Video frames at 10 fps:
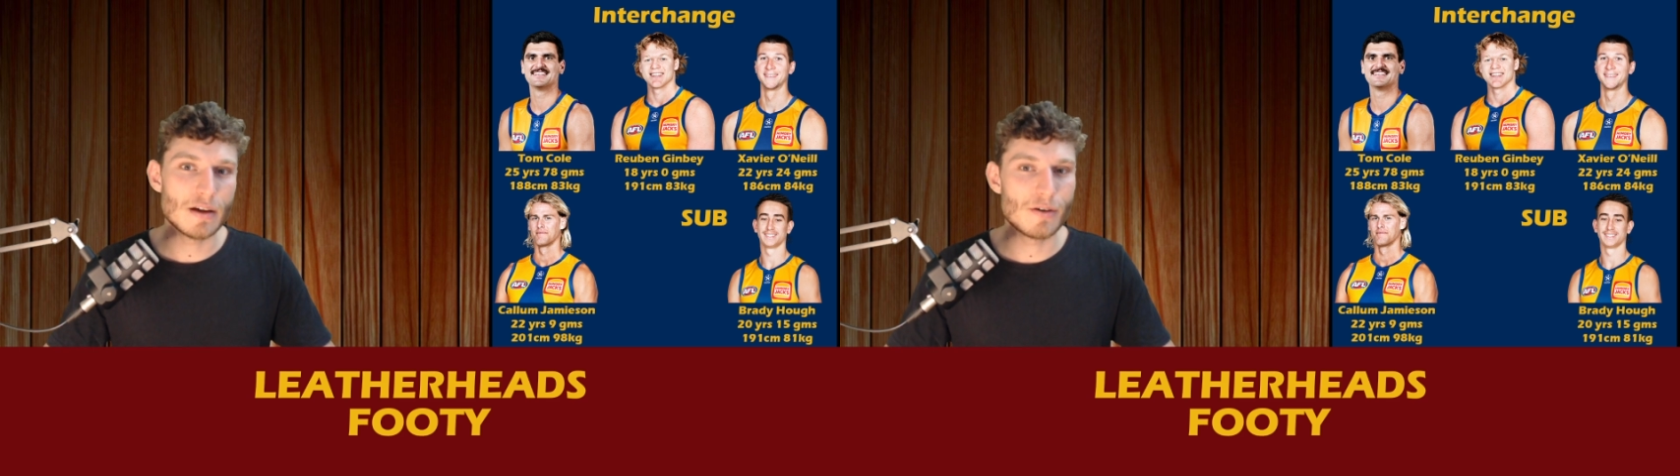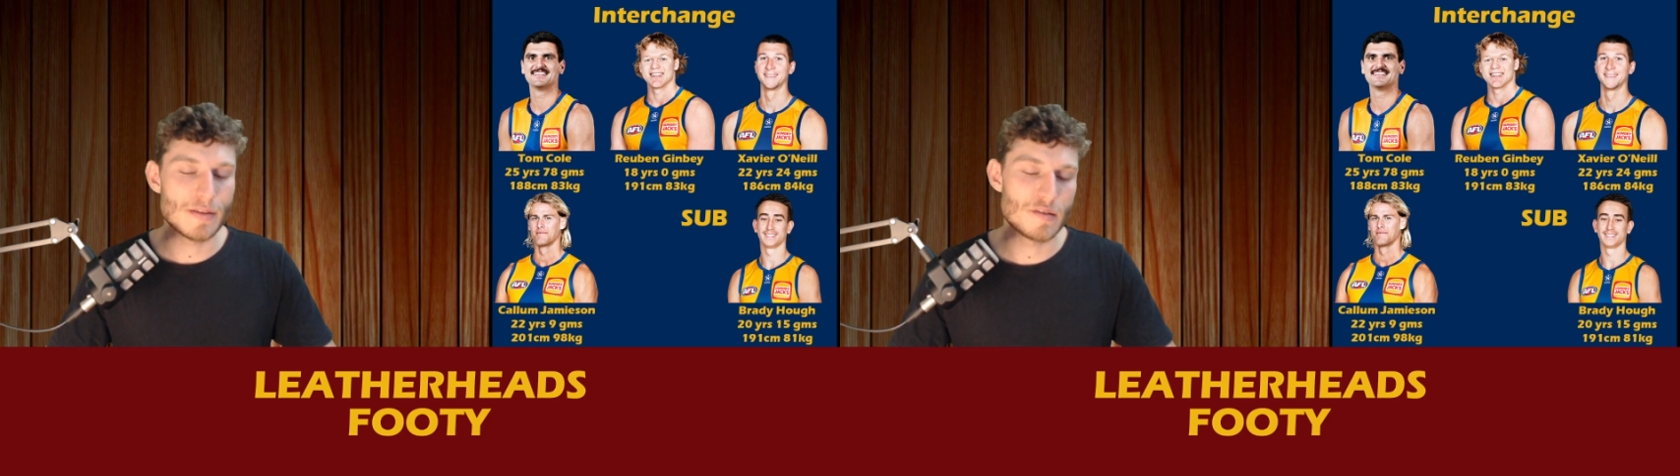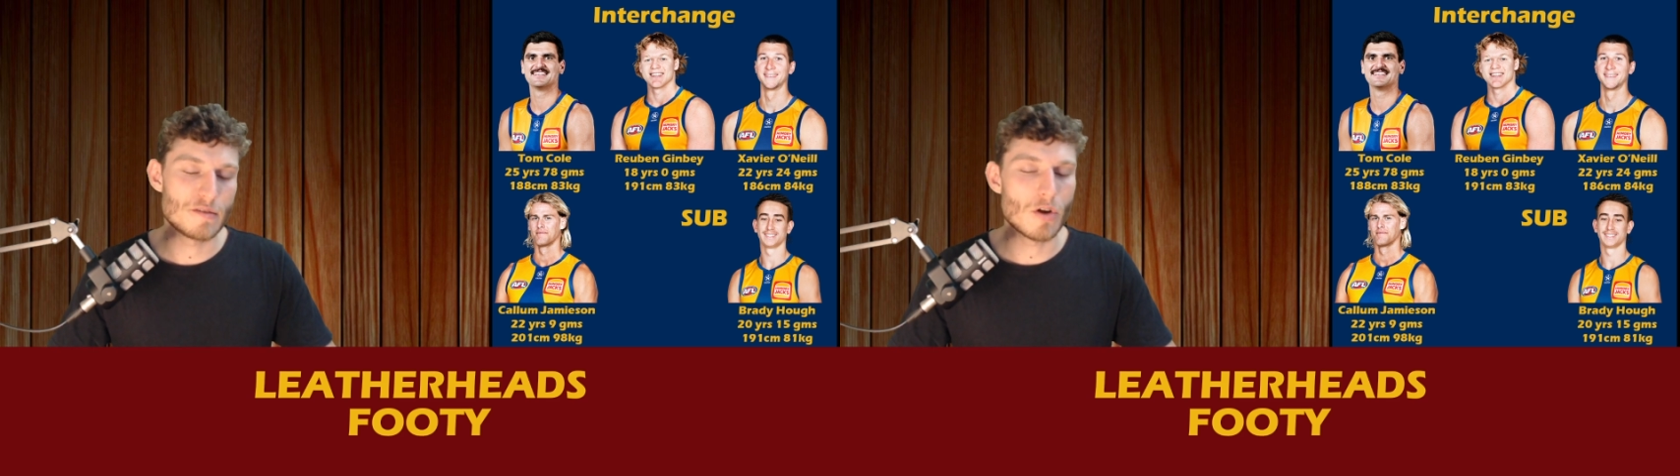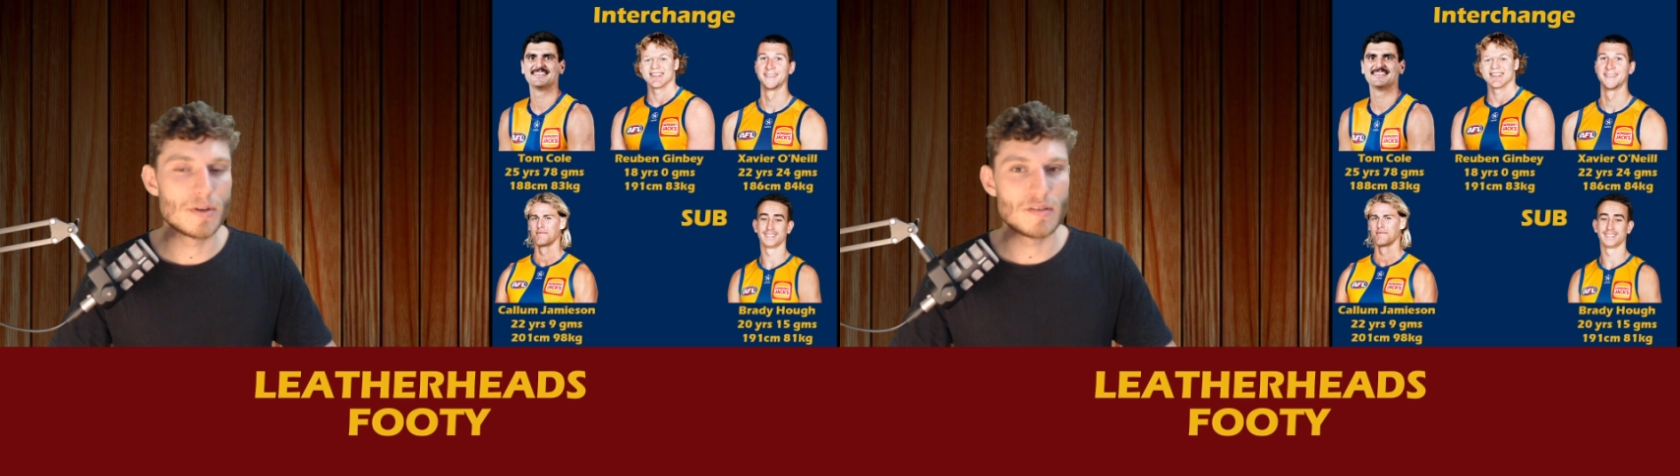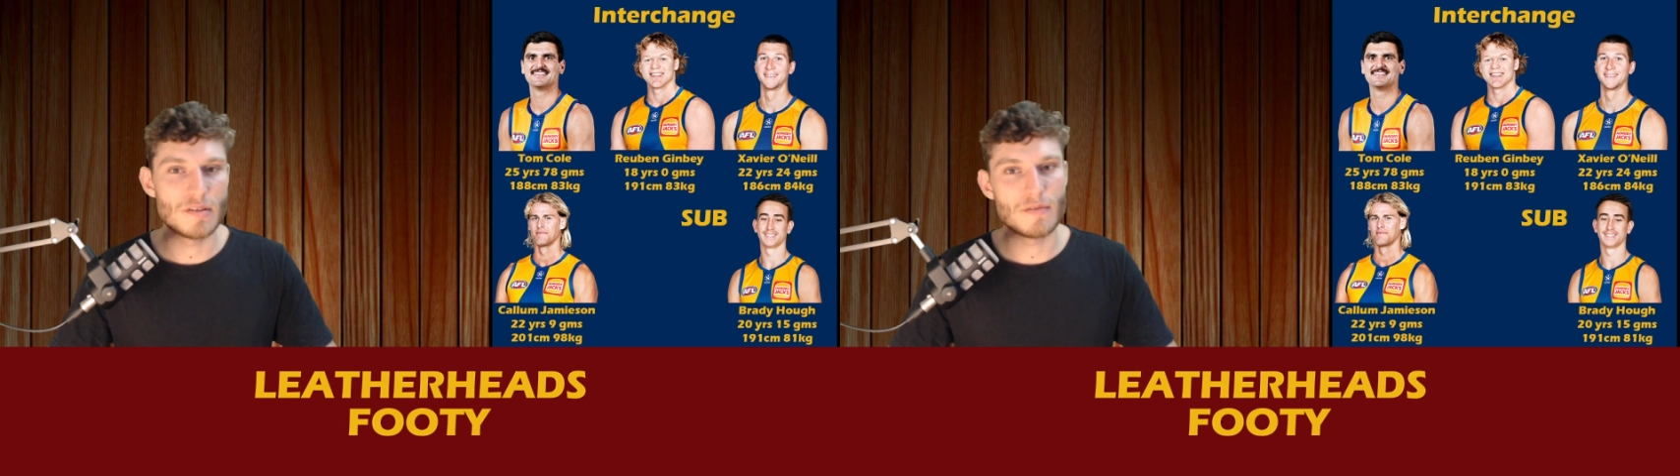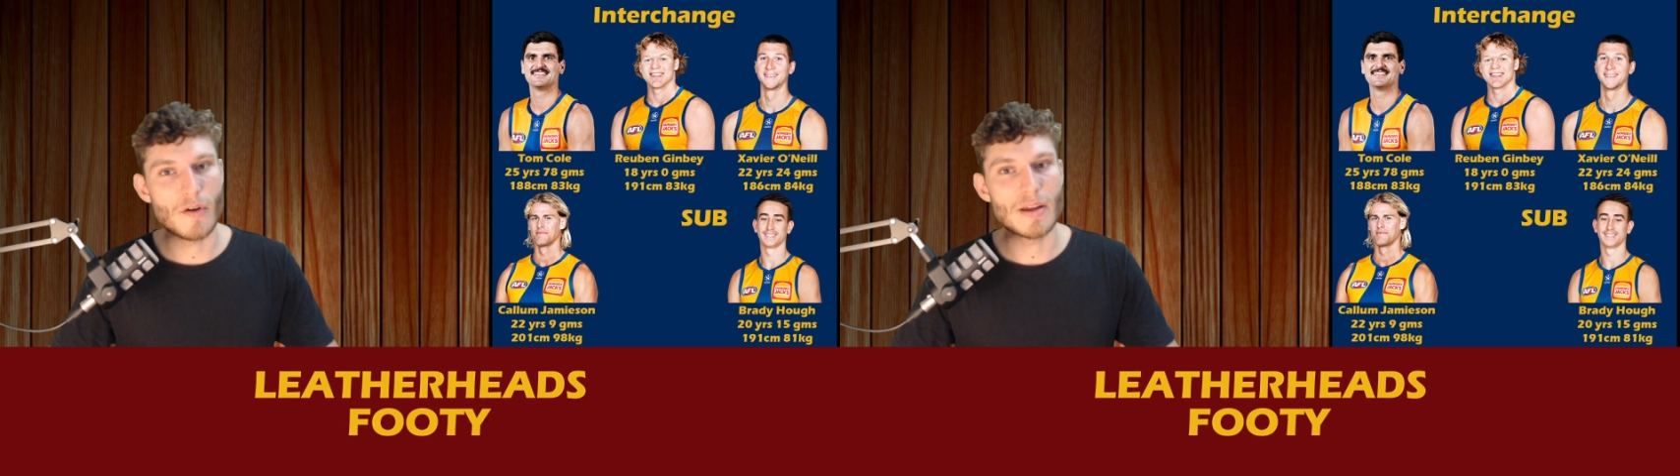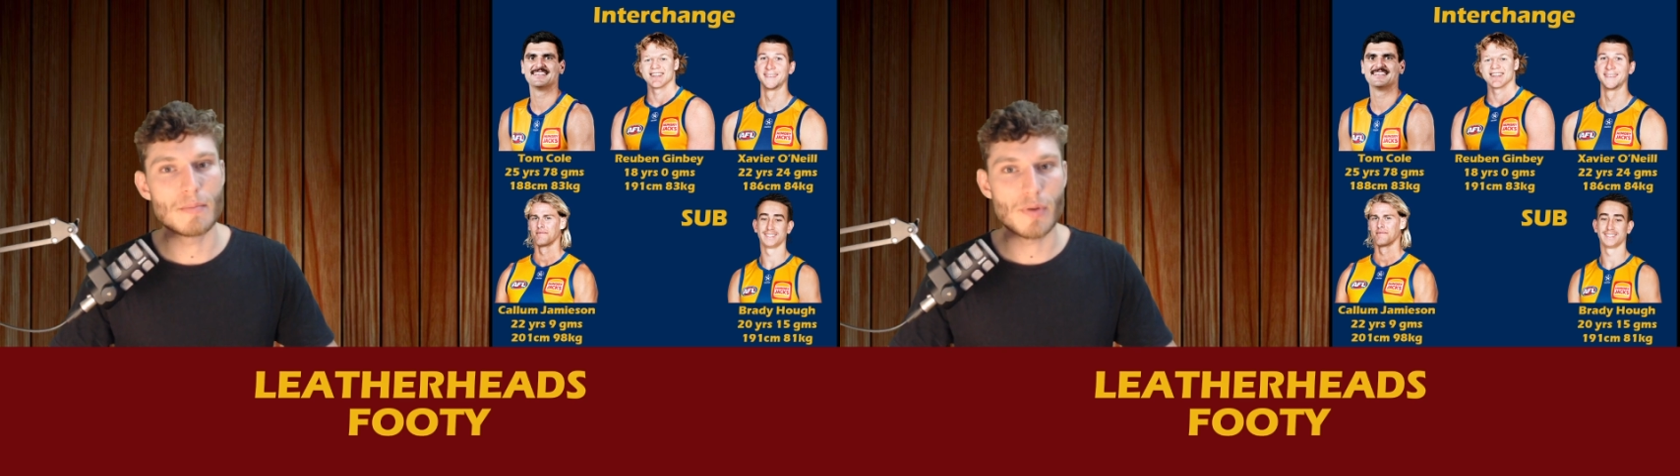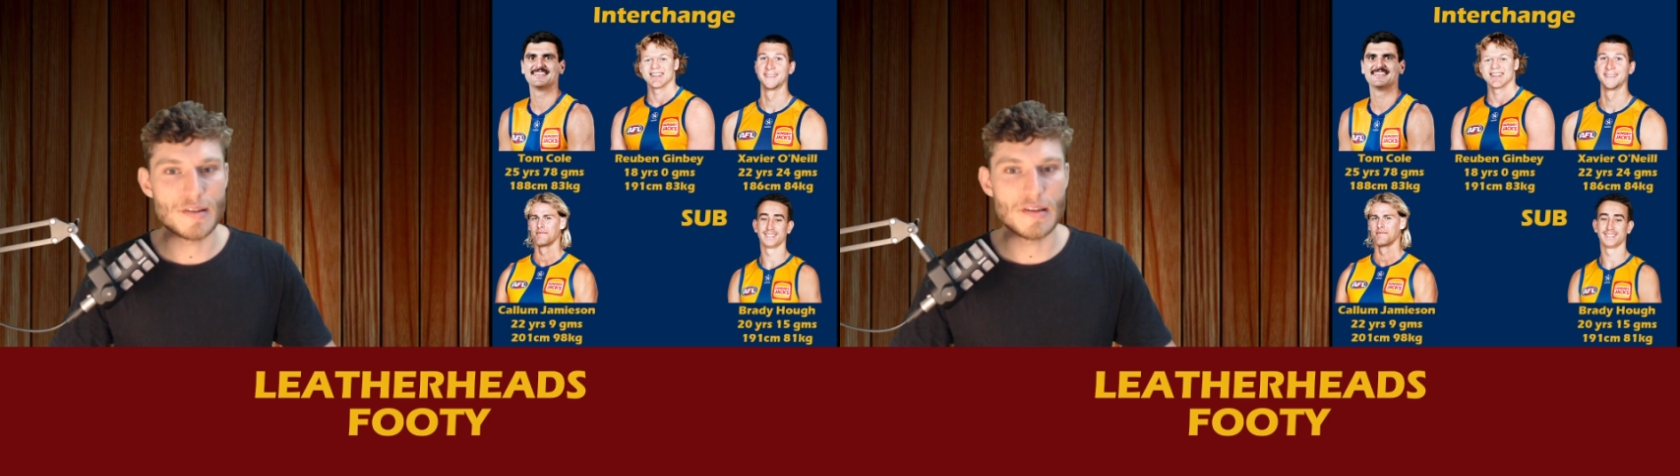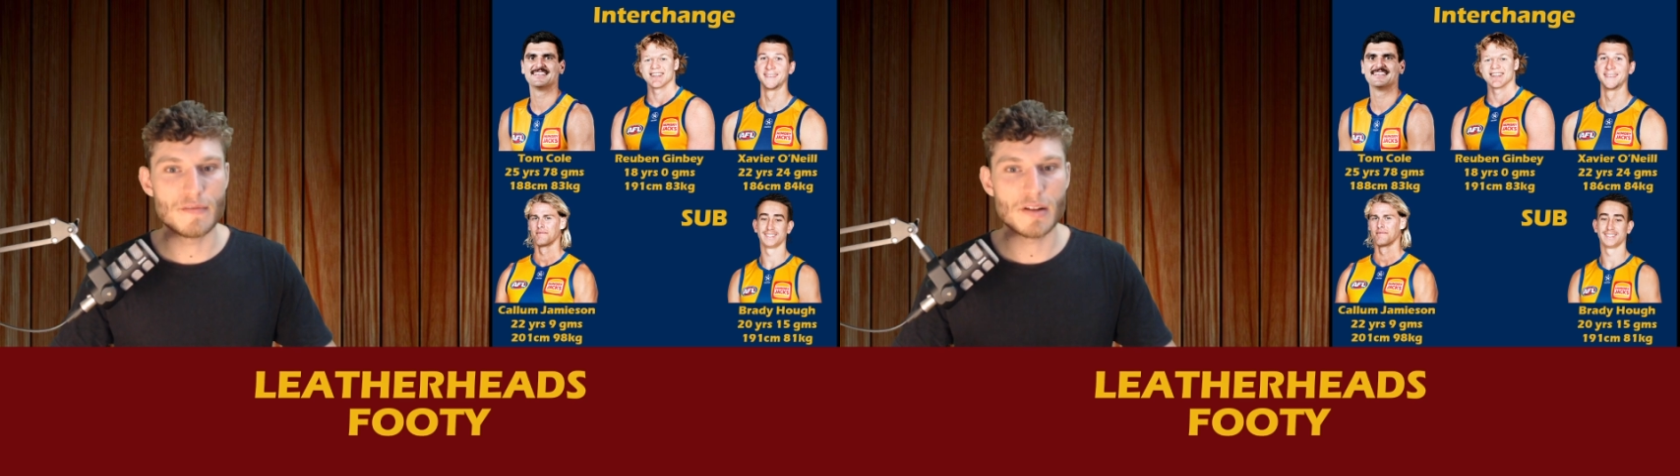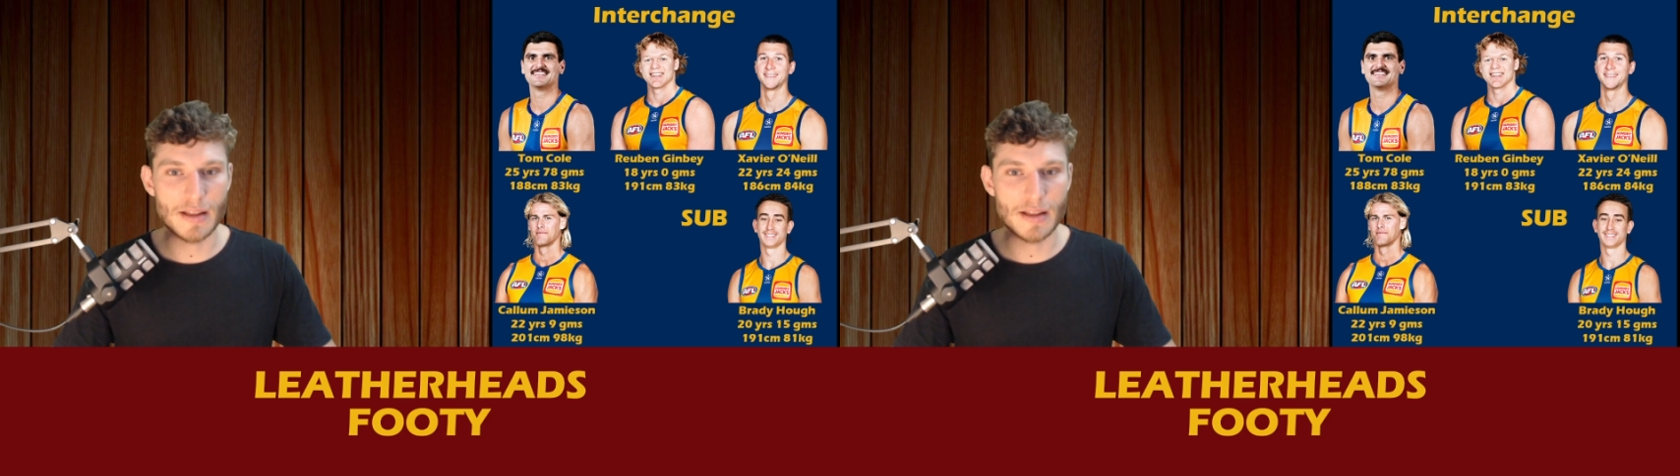around the stoppages is very impressive.